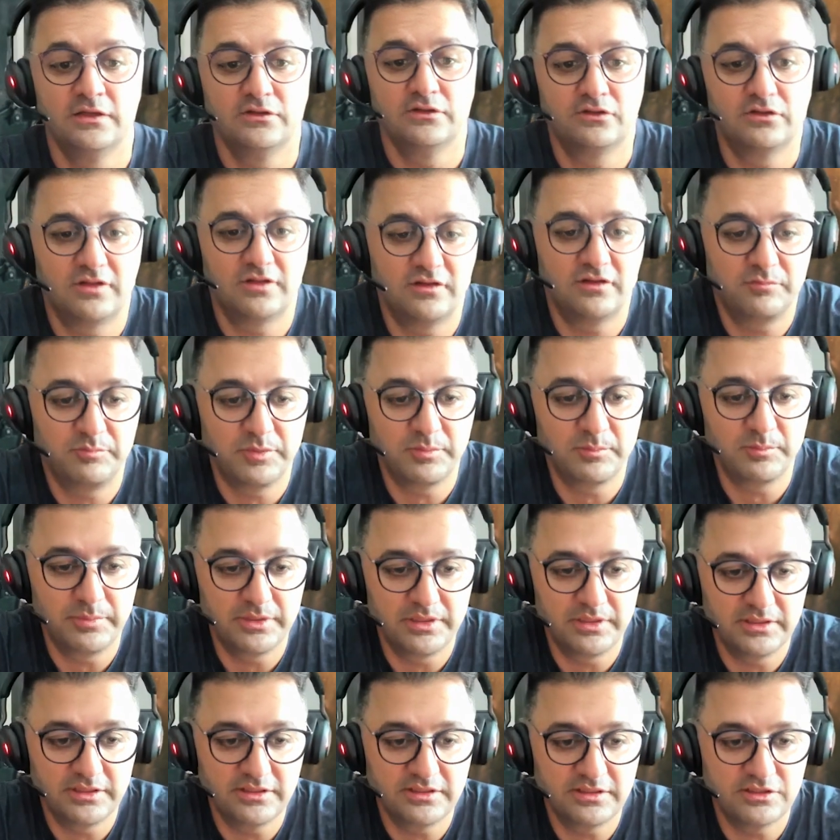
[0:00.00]
So they've been
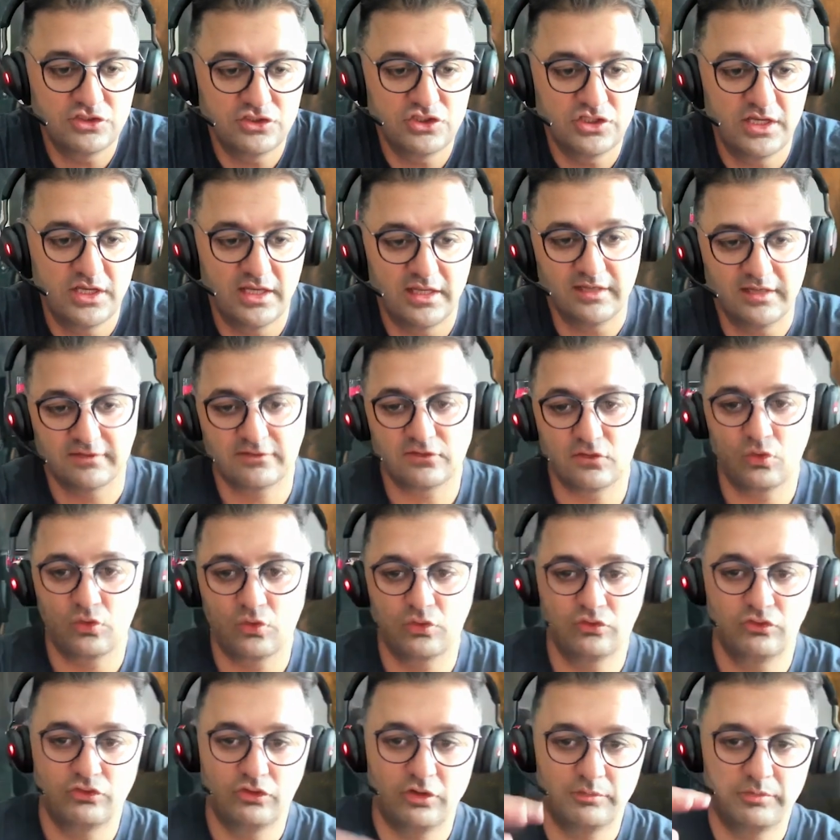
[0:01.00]
building the GIS
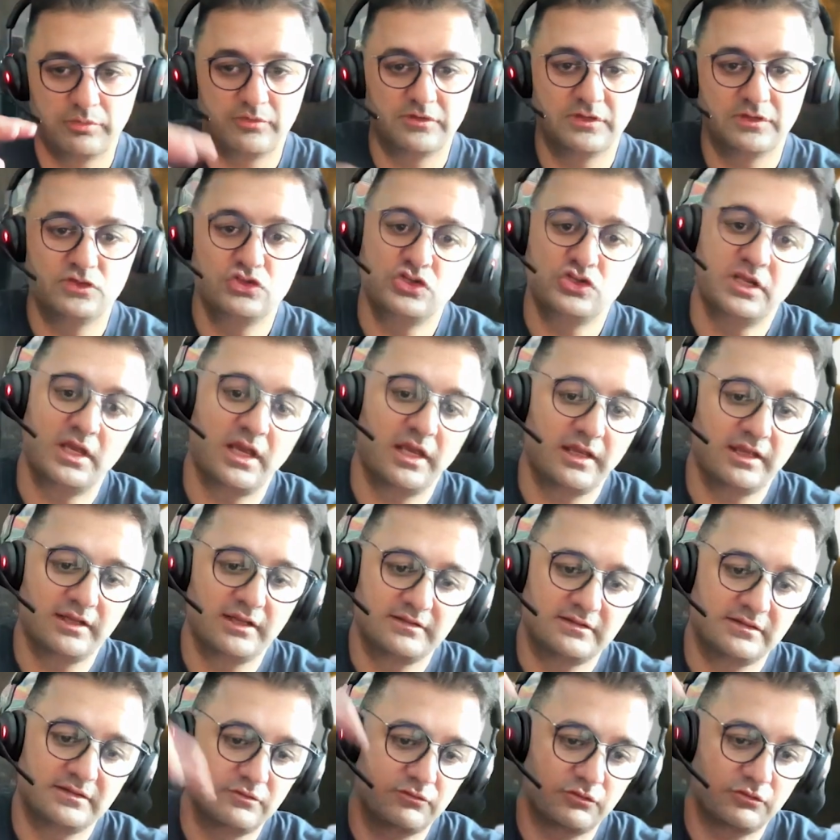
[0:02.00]
on top of the
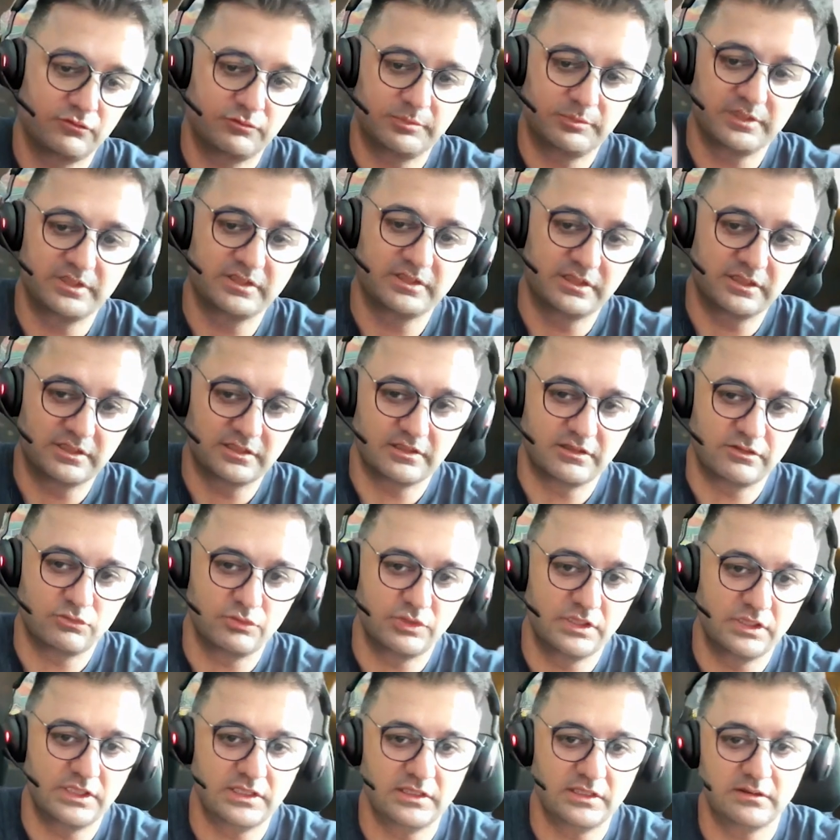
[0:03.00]
GIS. They've been building the
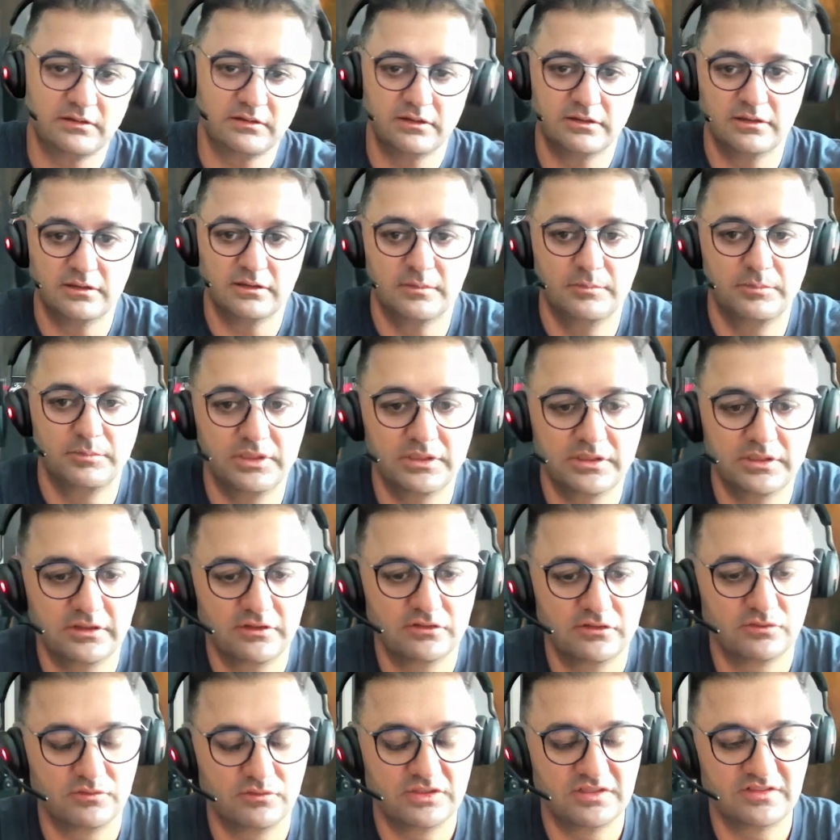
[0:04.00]
3D
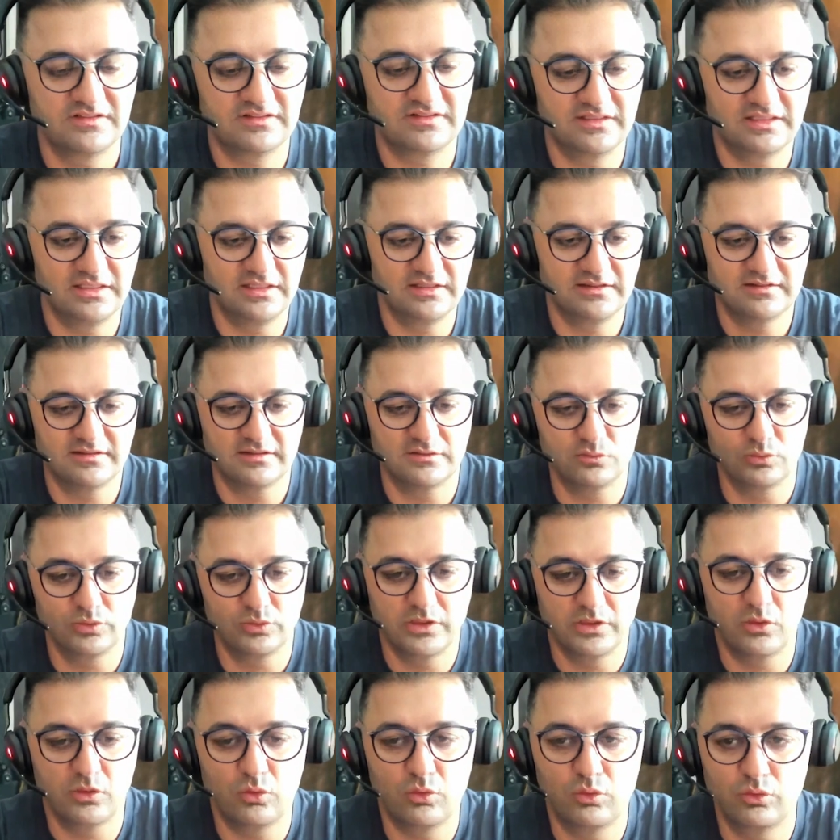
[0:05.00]
buildings of the cities and
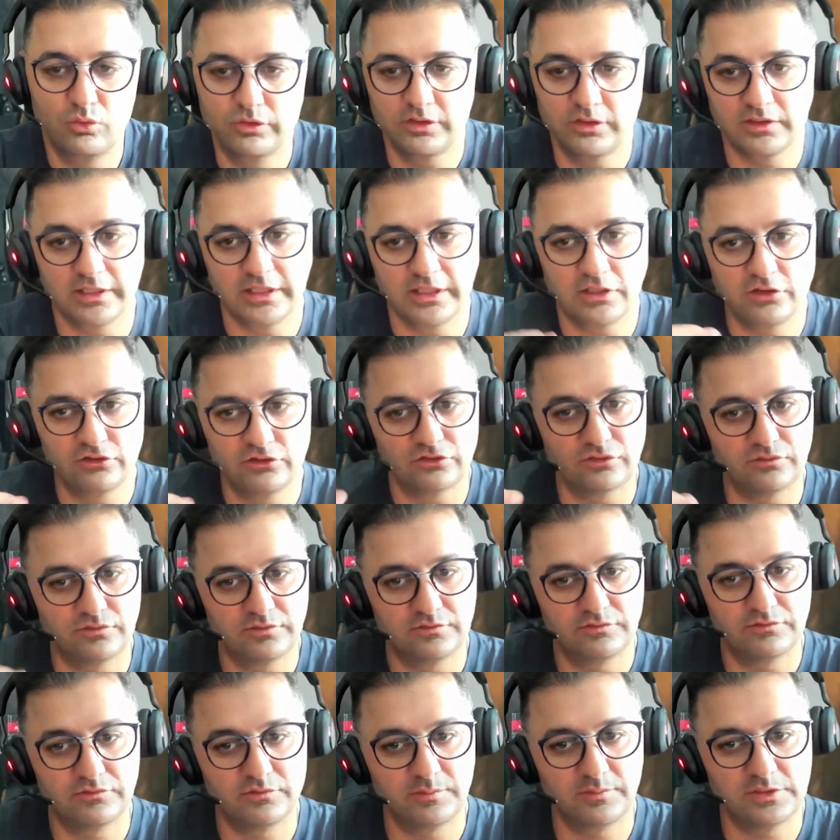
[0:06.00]
with all the layers of
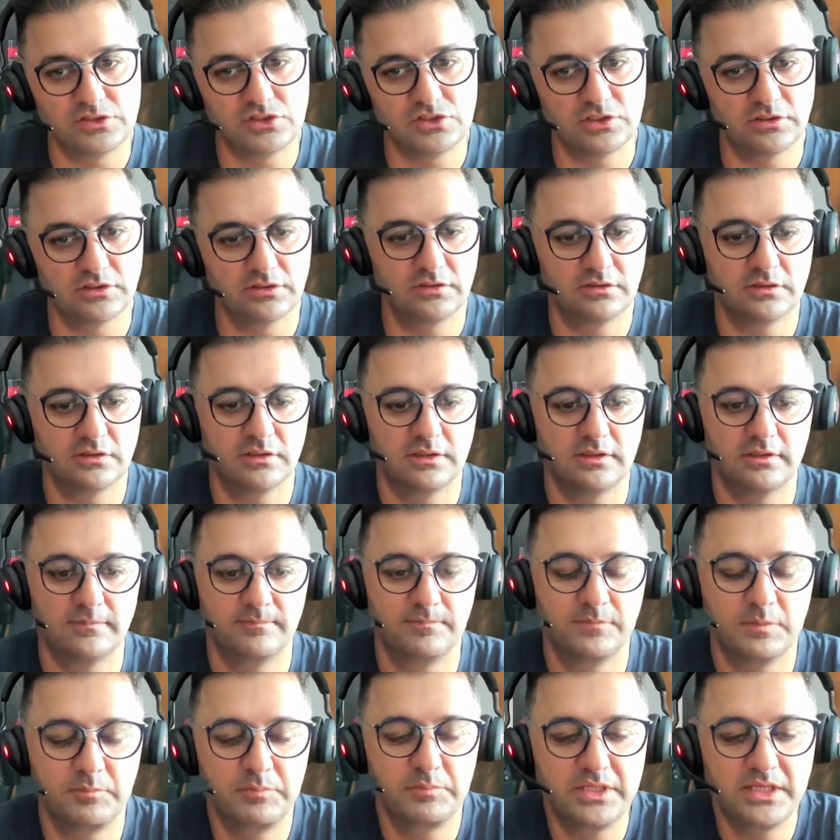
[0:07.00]
information
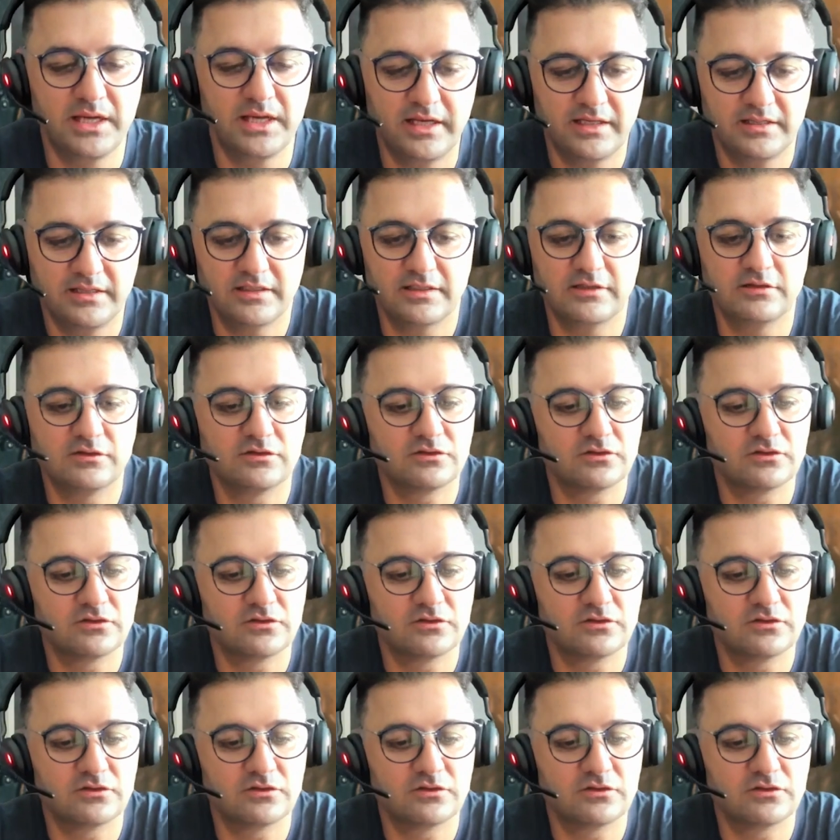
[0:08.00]
behind it.